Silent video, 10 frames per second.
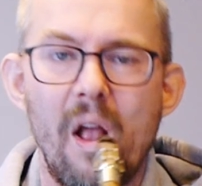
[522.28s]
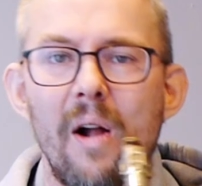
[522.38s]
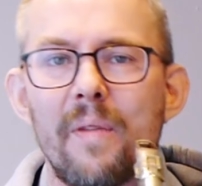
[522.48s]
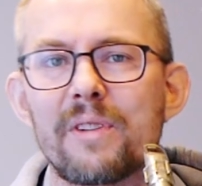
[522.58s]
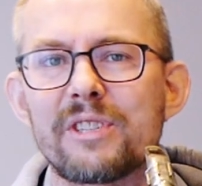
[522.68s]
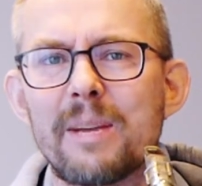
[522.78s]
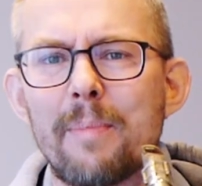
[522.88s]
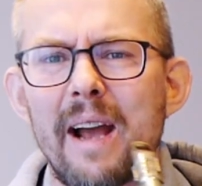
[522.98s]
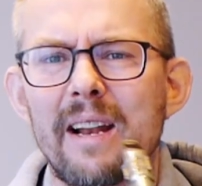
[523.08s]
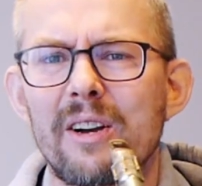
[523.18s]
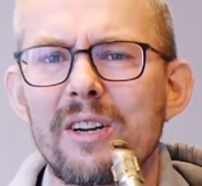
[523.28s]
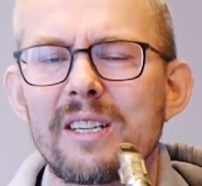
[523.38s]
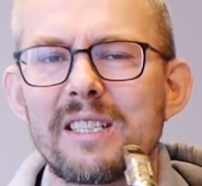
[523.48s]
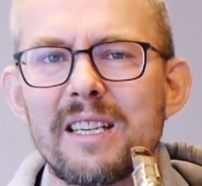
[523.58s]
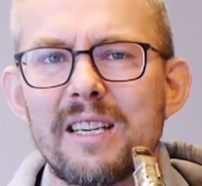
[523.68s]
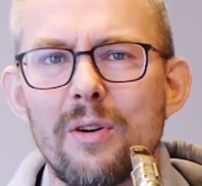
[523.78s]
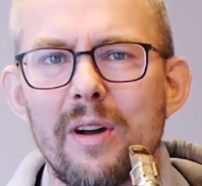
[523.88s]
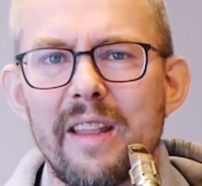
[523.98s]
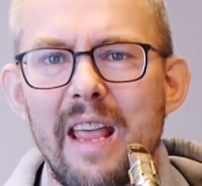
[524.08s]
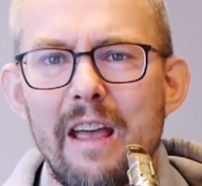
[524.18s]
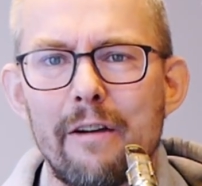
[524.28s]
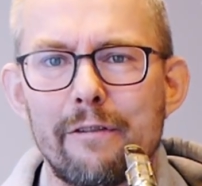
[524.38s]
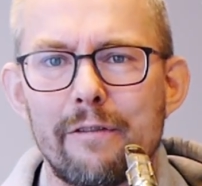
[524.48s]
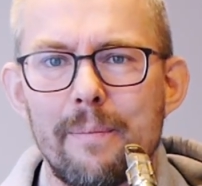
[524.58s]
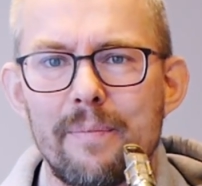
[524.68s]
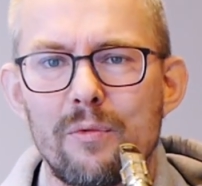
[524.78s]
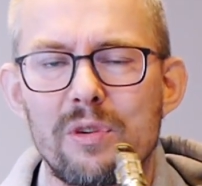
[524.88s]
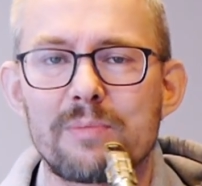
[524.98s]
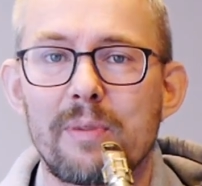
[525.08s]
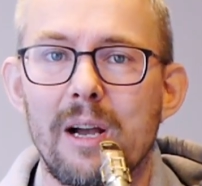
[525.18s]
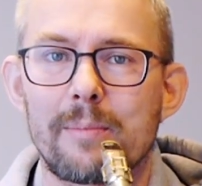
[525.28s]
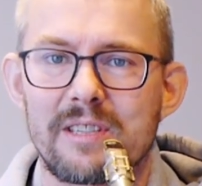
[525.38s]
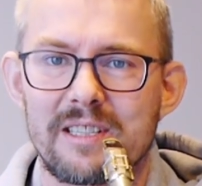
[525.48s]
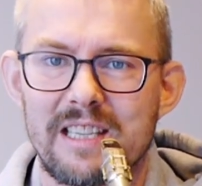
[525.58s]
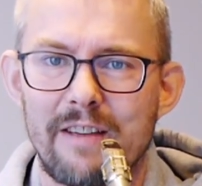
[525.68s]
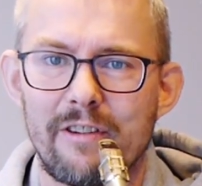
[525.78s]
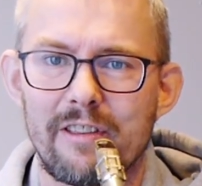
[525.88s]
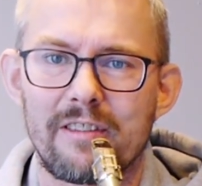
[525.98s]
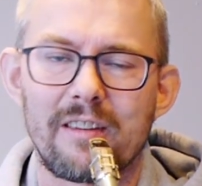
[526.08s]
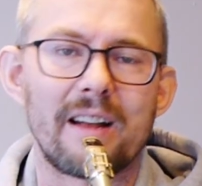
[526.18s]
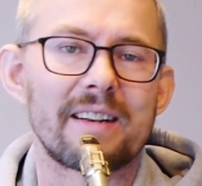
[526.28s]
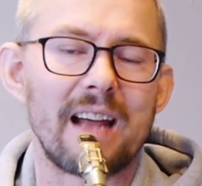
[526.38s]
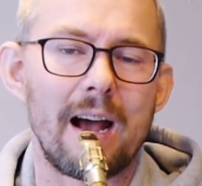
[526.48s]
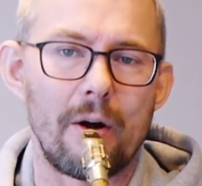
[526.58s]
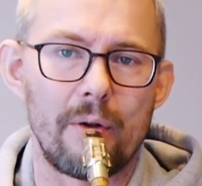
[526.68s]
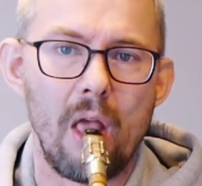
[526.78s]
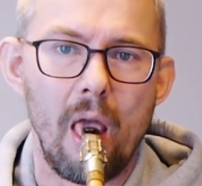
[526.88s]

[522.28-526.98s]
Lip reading: On the G minor, I continue on the F, which becomes the 7th, down.